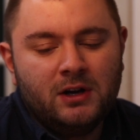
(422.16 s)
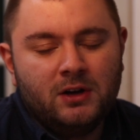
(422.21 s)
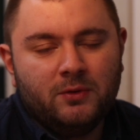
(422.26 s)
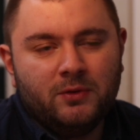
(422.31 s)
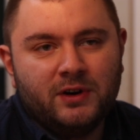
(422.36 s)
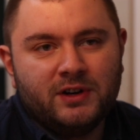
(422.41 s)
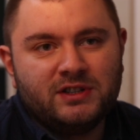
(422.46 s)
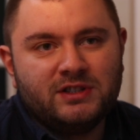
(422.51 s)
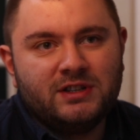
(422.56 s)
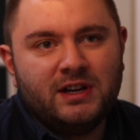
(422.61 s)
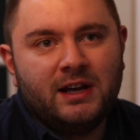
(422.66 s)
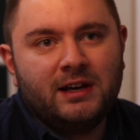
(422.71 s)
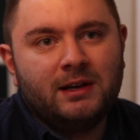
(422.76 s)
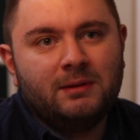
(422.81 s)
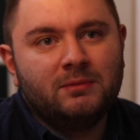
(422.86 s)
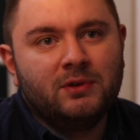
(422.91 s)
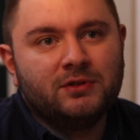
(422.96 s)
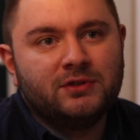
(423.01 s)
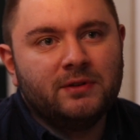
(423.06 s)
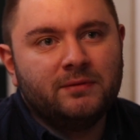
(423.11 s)
whereas
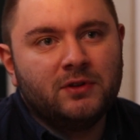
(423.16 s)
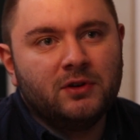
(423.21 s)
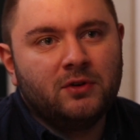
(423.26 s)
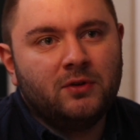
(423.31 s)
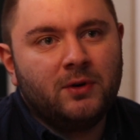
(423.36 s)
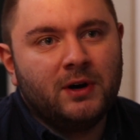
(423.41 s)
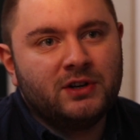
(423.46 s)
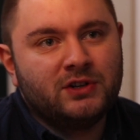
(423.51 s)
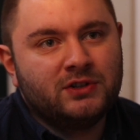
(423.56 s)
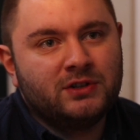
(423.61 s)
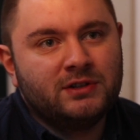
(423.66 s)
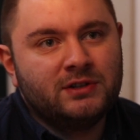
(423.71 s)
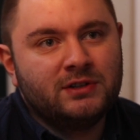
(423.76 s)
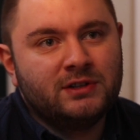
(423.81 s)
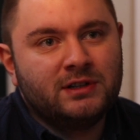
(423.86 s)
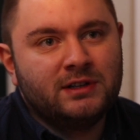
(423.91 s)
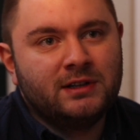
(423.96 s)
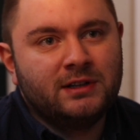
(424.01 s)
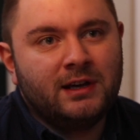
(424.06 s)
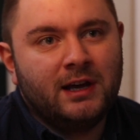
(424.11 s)
Tenet, most of the
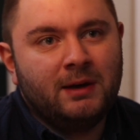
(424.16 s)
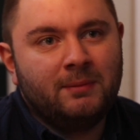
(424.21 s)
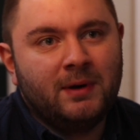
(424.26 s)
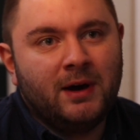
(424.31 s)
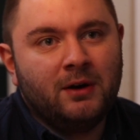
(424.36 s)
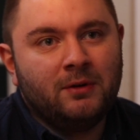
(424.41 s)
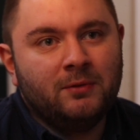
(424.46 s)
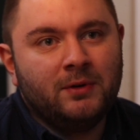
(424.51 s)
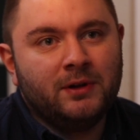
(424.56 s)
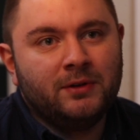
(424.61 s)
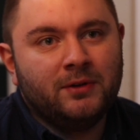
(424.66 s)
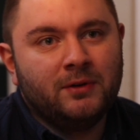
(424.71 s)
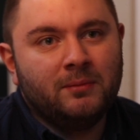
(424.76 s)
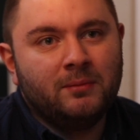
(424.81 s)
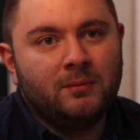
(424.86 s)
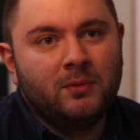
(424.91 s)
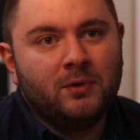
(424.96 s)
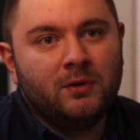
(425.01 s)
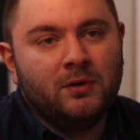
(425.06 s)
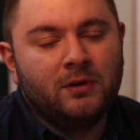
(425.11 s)
questions he came out with are
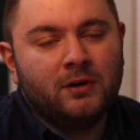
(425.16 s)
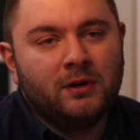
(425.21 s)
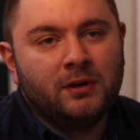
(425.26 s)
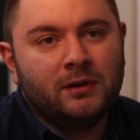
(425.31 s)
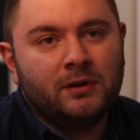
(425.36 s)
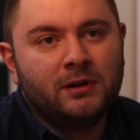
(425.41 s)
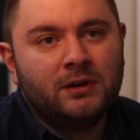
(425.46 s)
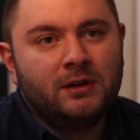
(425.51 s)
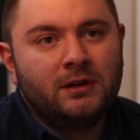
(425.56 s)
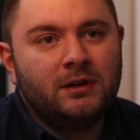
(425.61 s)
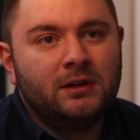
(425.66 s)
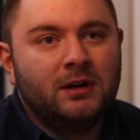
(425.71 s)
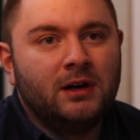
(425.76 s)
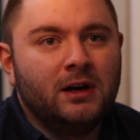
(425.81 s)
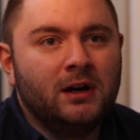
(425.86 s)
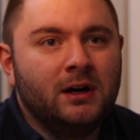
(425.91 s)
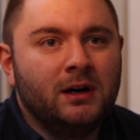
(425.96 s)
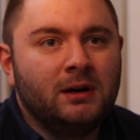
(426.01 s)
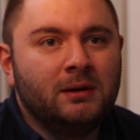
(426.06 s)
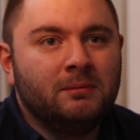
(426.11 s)
more
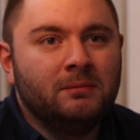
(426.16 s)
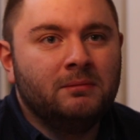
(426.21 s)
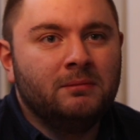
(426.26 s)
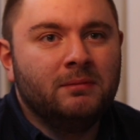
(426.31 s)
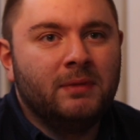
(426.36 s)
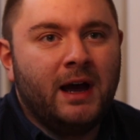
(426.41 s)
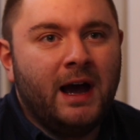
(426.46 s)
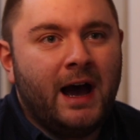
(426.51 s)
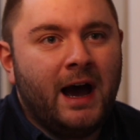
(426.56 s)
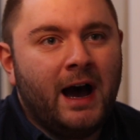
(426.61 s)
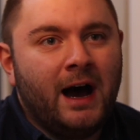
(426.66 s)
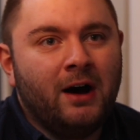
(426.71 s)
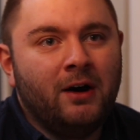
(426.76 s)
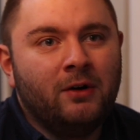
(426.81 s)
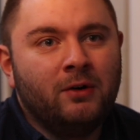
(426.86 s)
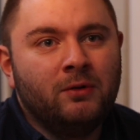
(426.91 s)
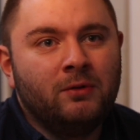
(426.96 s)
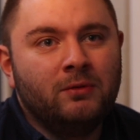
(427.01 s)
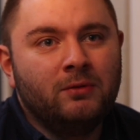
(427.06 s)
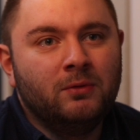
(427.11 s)

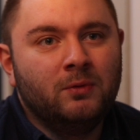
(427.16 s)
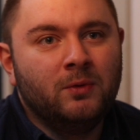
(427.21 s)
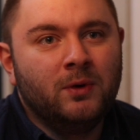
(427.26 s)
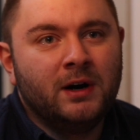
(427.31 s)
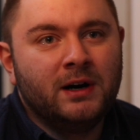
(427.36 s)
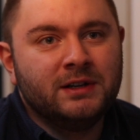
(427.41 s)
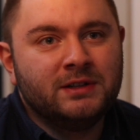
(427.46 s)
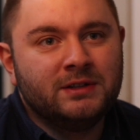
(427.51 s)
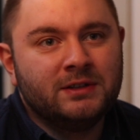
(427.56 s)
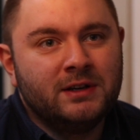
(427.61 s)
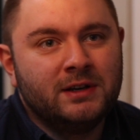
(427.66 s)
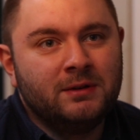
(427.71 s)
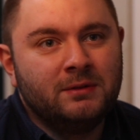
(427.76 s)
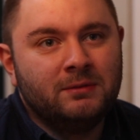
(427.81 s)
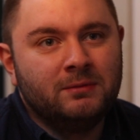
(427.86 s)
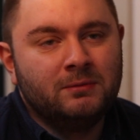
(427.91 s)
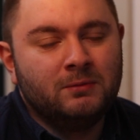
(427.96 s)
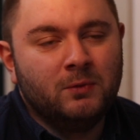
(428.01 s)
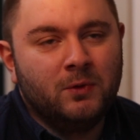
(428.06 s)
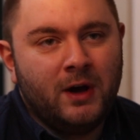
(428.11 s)
how, what,
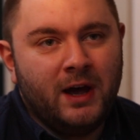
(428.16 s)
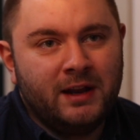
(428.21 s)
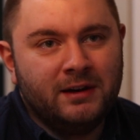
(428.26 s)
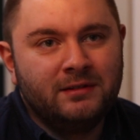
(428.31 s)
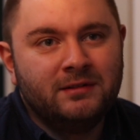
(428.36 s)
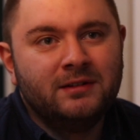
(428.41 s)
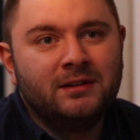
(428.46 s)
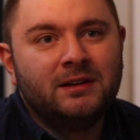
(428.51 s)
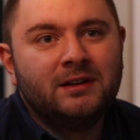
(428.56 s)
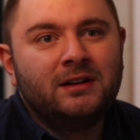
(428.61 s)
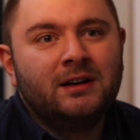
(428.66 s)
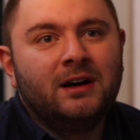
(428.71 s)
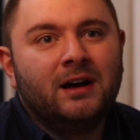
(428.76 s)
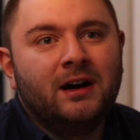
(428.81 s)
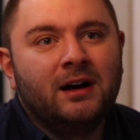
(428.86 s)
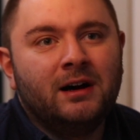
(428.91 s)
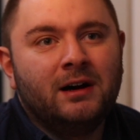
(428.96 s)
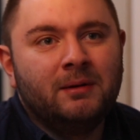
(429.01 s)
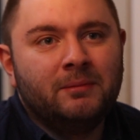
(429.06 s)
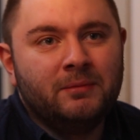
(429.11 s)
and when.
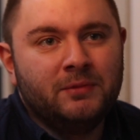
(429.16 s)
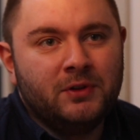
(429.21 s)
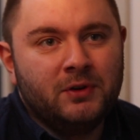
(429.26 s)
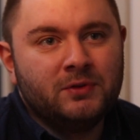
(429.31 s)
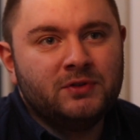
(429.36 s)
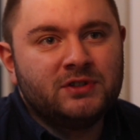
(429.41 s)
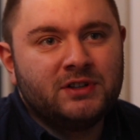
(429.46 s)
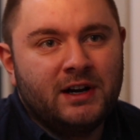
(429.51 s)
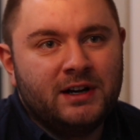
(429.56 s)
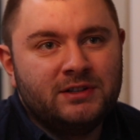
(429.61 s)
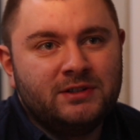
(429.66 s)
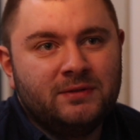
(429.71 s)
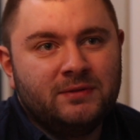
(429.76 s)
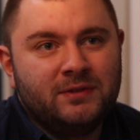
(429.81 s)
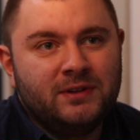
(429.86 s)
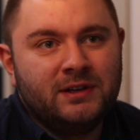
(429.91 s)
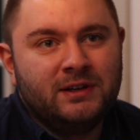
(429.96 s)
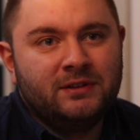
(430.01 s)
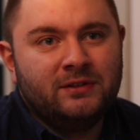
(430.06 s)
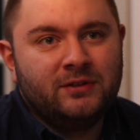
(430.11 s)
Those kinds of
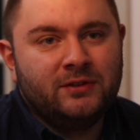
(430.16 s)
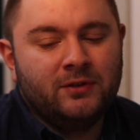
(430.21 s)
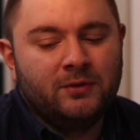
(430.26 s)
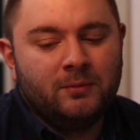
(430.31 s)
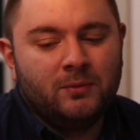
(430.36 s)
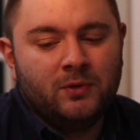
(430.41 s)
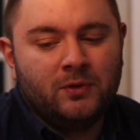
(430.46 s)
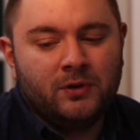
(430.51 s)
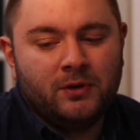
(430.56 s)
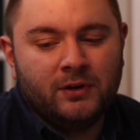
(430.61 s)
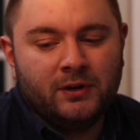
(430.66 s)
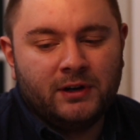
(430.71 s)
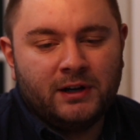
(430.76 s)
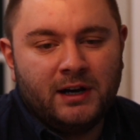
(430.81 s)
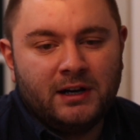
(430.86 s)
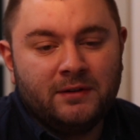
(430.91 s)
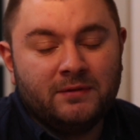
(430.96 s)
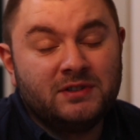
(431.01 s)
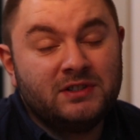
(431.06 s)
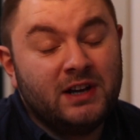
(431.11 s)
things. They're more
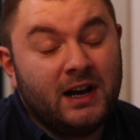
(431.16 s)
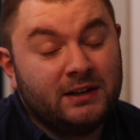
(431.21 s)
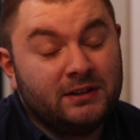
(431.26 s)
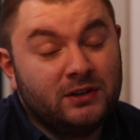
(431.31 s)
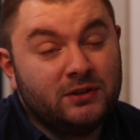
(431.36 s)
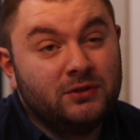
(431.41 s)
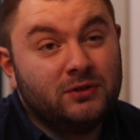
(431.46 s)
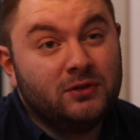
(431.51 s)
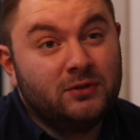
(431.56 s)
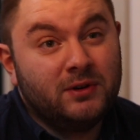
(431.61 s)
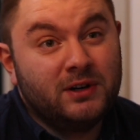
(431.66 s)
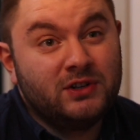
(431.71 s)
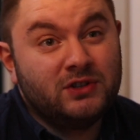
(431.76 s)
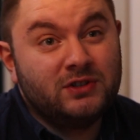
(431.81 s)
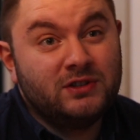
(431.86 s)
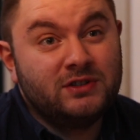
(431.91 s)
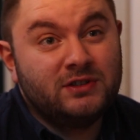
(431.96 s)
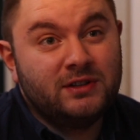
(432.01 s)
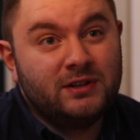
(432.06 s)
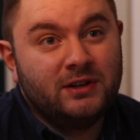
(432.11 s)
kind of technical
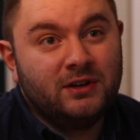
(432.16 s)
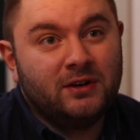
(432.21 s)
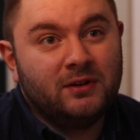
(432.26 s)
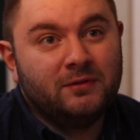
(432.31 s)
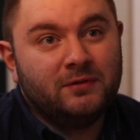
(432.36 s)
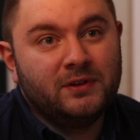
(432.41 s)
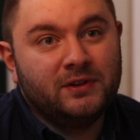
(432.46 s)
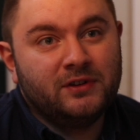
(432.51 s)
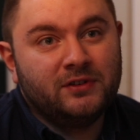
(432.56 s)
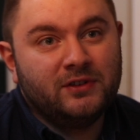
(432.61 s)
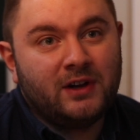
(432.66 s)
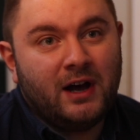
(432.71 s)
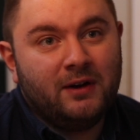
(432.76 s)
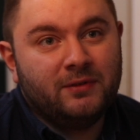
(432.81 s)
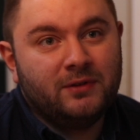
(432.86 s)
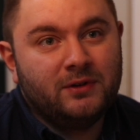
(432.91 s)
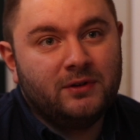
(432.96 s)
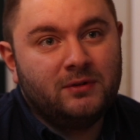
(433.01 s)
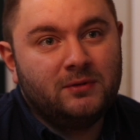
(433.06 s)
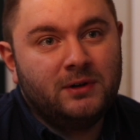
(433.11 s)
questions than they are
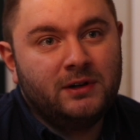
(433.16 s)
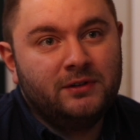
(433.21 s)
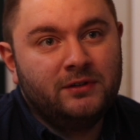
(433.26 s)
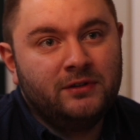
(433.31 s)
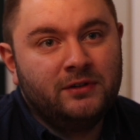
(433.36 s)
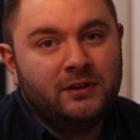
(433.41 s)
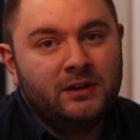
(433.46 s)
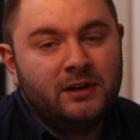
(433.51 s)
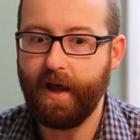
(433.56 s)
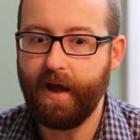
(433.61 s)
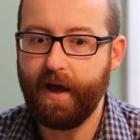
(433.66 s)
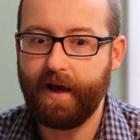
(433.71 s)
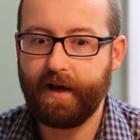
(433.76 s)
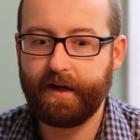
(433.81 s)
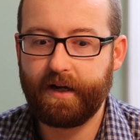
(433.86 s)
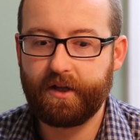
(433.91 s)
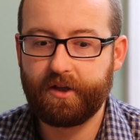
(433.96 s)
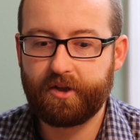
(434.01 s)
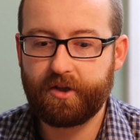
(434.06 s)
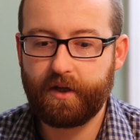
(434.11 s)
philosophical ones. And
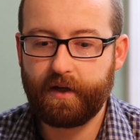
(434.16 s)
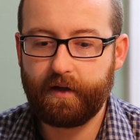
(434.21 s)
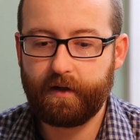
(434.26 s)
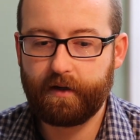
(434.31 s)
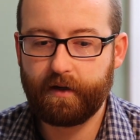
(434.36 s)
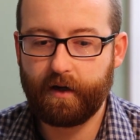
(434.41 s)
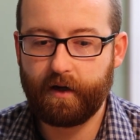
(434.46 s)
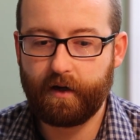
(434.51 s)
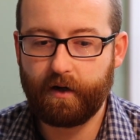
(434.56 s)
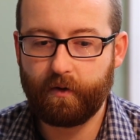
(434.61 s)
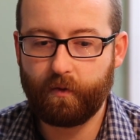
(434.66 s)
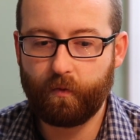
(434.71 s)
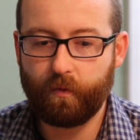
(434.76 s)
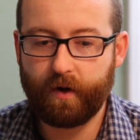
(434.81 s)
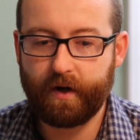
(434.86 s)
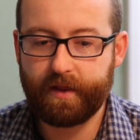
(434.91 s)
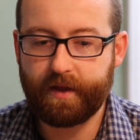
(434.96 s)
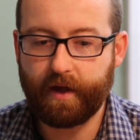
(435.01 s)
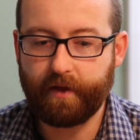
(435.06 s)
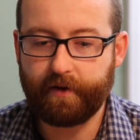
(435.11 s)
I think
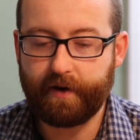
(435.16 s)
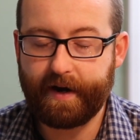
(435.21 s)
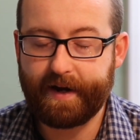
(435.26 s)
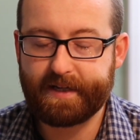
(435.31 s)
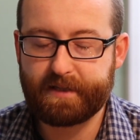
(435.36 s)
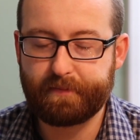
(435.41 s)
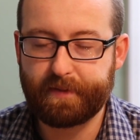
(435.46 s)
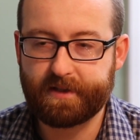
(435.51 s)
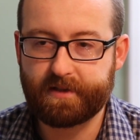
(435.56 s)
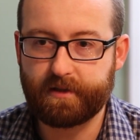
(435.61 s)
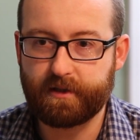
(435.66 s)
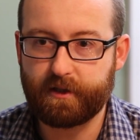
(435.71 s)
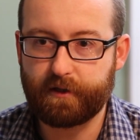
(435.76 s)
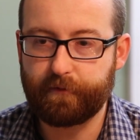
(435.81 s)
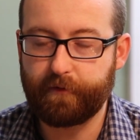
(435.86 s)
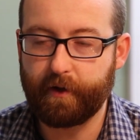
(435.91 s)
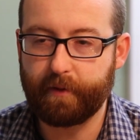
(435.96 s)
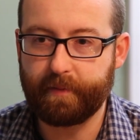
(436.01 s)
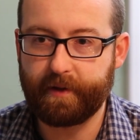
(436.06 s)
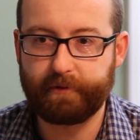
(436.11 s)
one of the other aspects of this
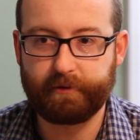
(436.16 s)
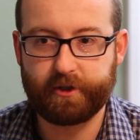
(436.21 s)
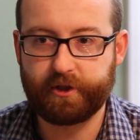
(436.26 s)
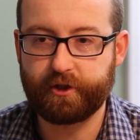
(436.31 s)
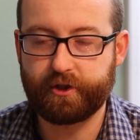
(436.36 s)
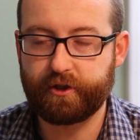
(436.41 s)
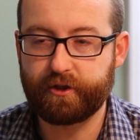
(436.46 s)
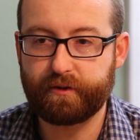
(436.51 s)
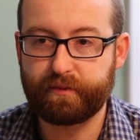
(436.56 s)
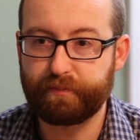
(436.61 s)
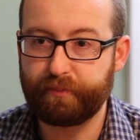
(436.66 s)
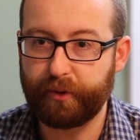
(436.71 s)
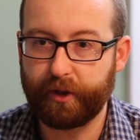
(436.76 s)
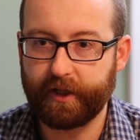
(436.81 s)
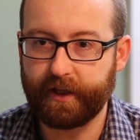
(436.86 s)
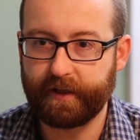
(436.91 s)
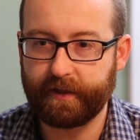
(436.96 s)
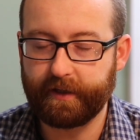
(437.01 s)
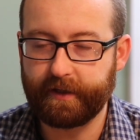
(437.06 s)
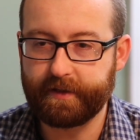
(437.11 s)
film that was just
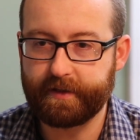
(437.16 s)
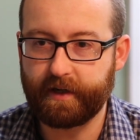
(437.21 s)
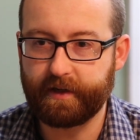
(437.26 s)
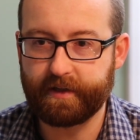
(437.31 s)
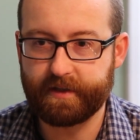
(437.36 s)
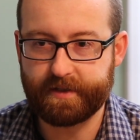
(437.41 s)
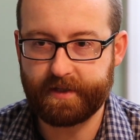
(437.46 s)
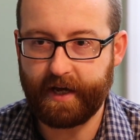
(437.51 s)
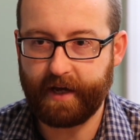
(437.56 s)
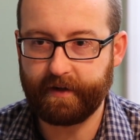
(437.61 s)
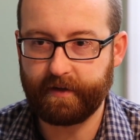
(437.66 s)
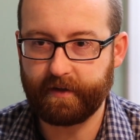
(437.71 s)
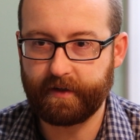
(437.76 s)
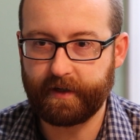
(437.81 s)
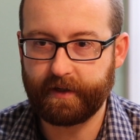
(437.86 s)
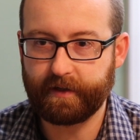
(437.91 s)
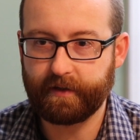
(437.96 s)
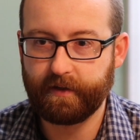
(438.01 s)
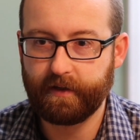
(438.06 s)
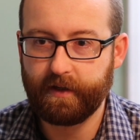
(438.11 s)
brilliantly done is the
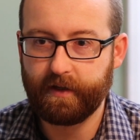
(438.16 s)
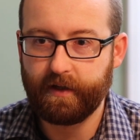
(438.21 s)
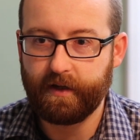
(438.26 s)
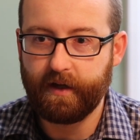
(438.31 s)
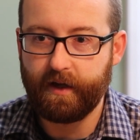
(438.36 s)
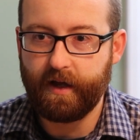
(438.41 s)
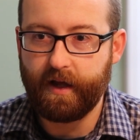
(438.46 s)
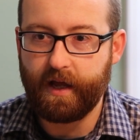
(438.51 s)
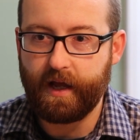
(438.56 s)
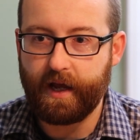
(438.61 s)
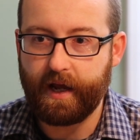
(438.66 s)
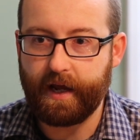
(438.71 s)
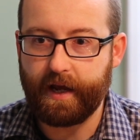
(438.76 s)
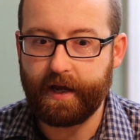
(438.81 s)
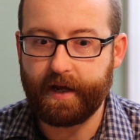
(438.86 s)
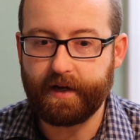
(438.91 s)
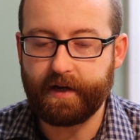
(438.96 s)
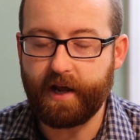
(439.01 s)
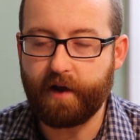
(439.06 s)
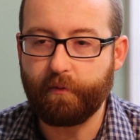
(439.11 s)
editing.
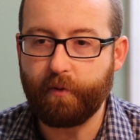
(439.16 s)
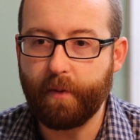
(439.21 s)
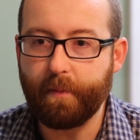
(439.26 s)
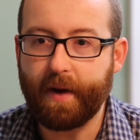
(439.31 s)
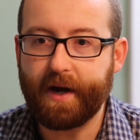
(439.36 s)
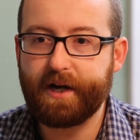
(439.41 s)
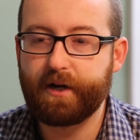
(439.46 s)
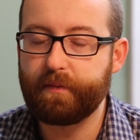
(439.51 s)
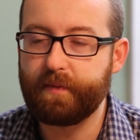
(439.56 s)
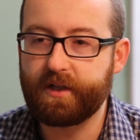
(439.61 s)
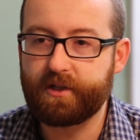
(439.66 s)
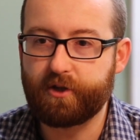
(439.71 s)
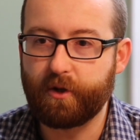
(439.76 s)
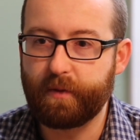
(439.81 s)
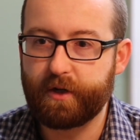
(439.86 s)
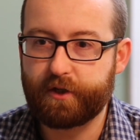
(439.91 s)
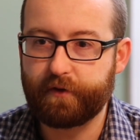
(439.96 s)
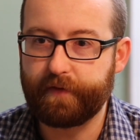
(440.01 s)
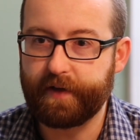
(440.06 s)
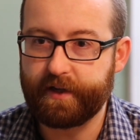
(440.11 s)
And it reminded me so
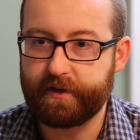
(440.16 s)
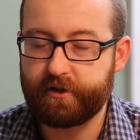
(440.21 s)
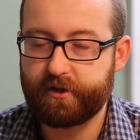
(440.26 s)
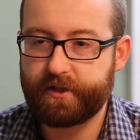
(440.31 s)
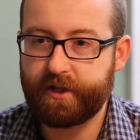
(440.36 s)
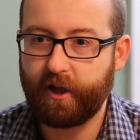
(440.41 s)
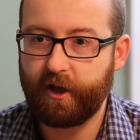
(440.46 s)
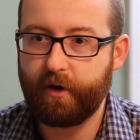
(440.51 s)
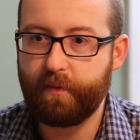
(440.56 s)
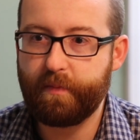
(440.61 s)
much of Interstellar